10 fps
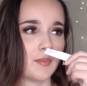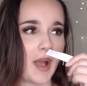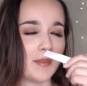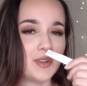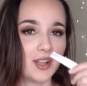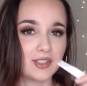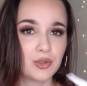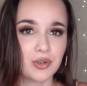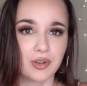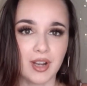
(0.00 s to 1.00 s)
I'm not too
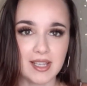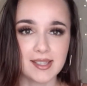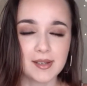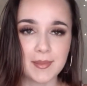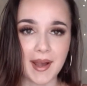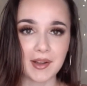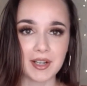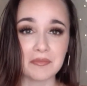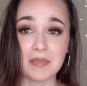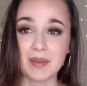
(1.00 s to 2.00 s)
crazy about
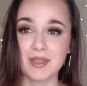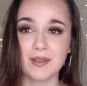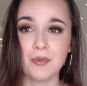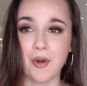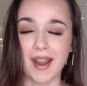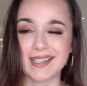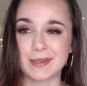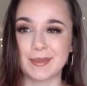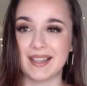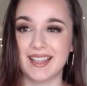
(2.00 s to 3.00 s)
it. Maybe the more I
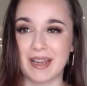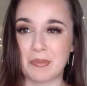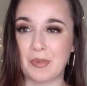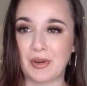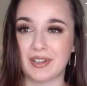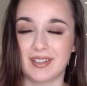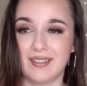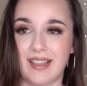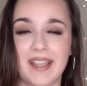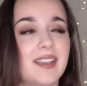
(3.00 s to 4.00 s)
smell it, I'm more gonna
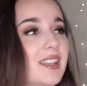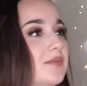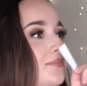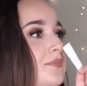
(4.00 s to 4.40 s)
like it.